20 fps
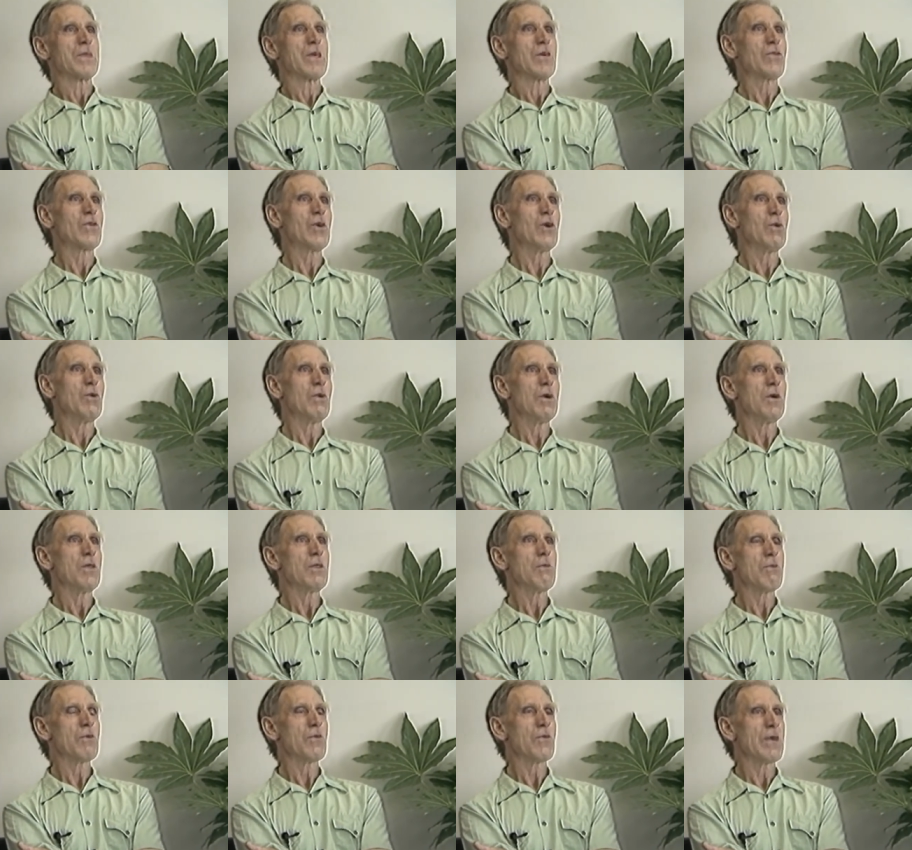so
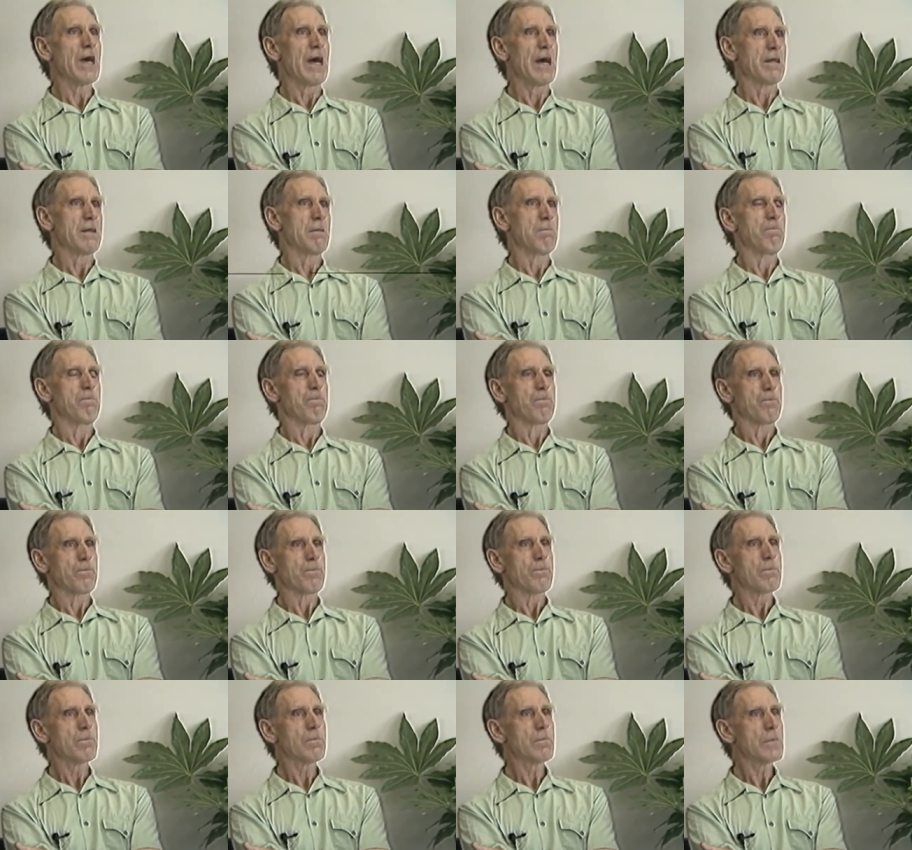there was that.
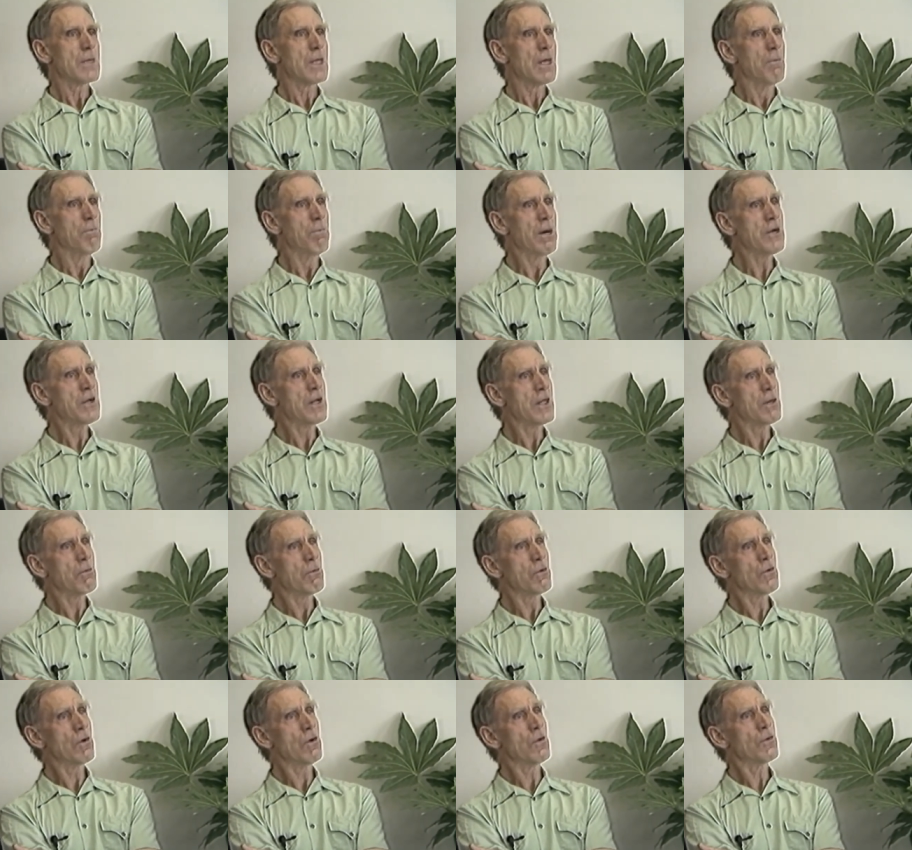But there
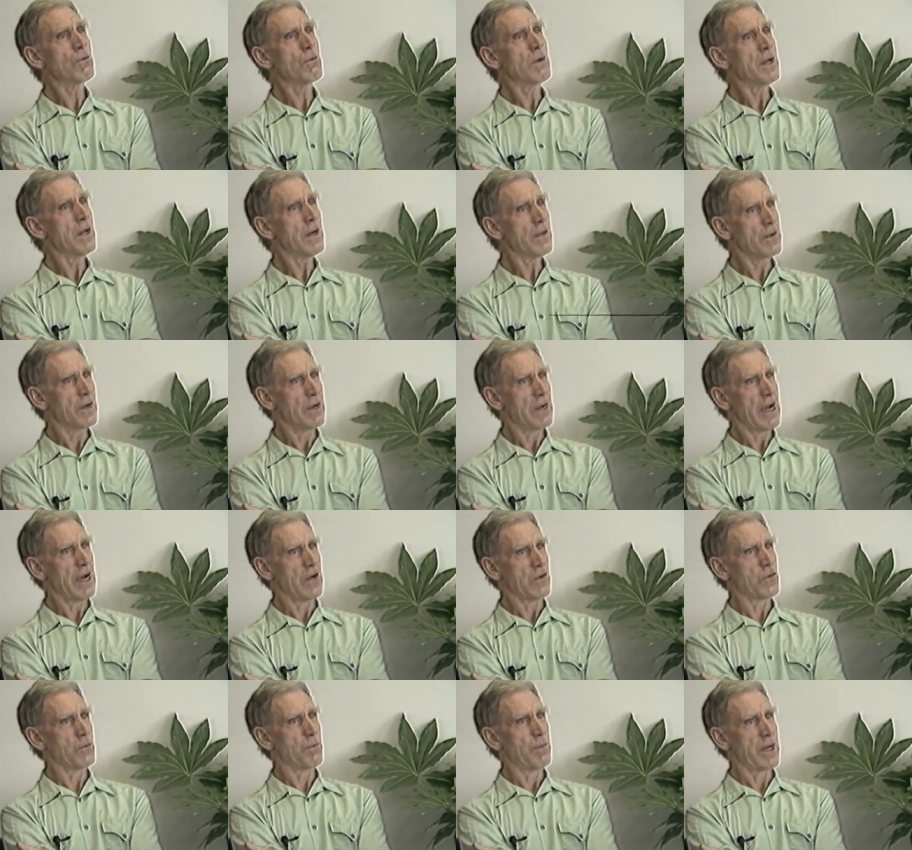was also another
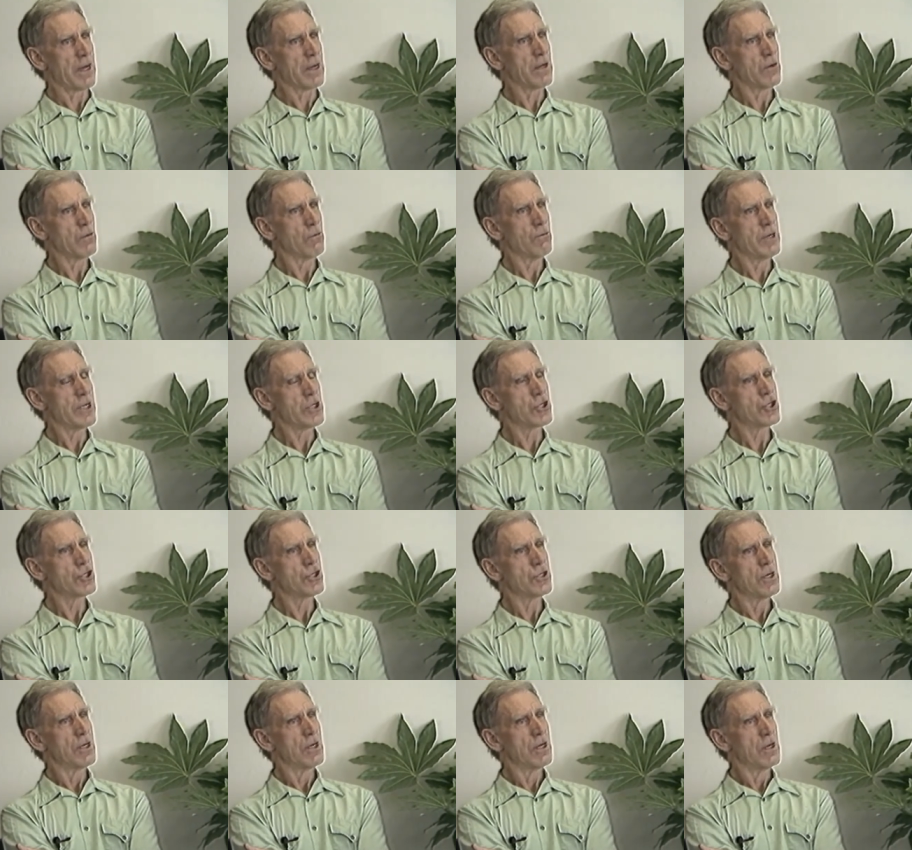aspect
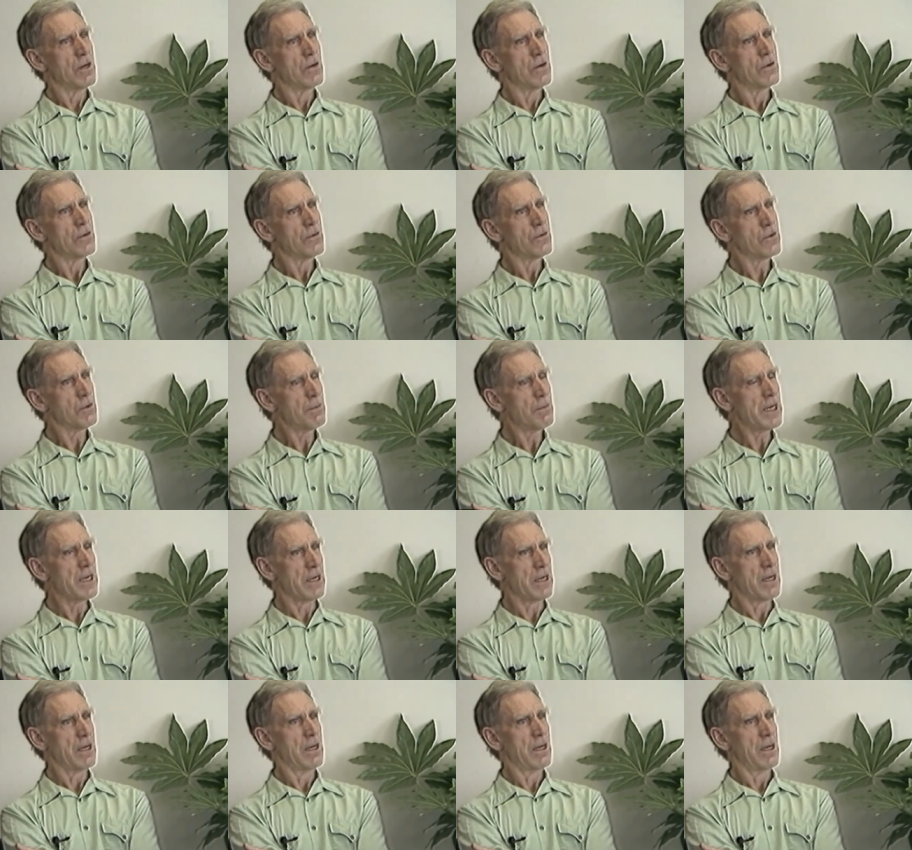which, to
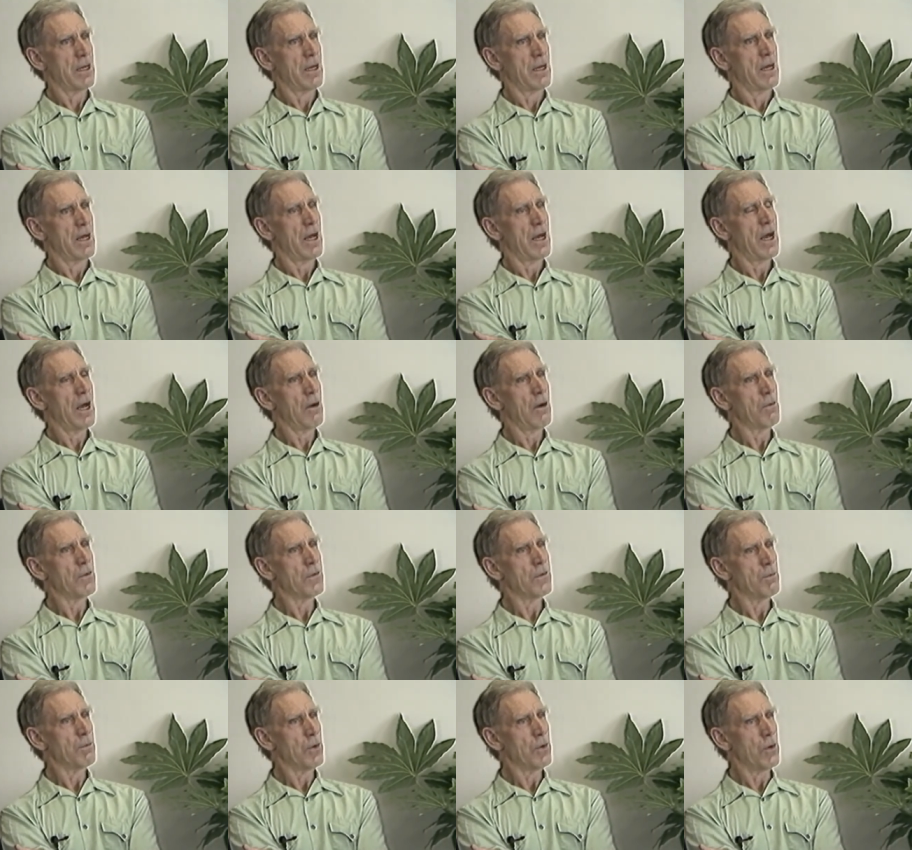me, uh,
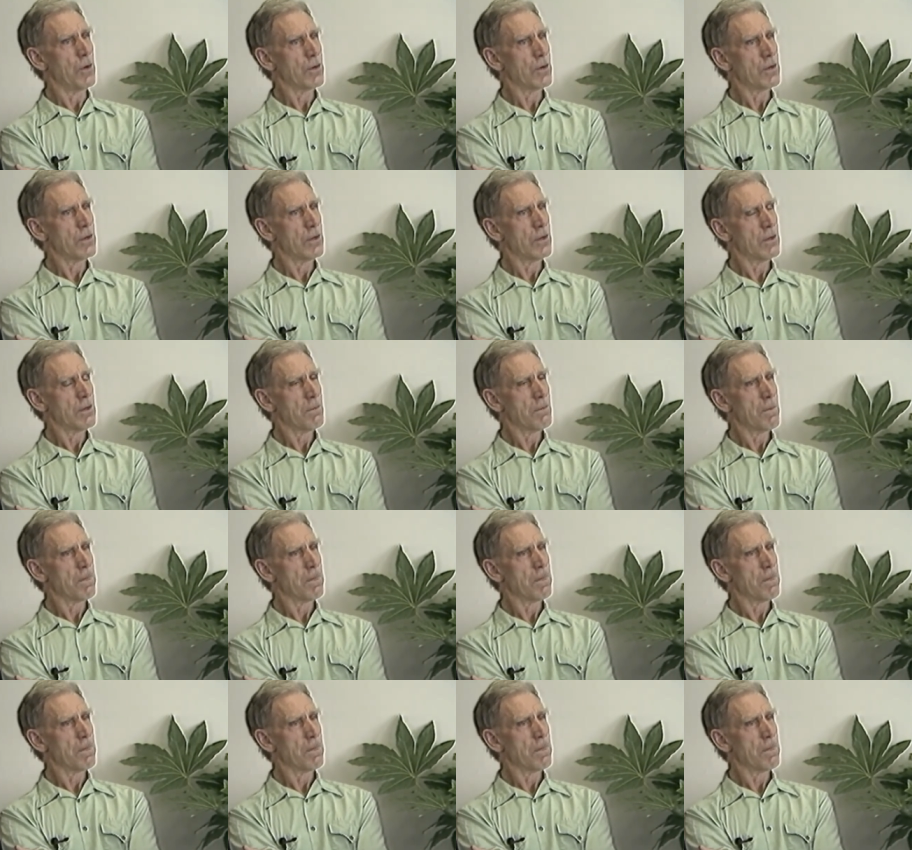was important,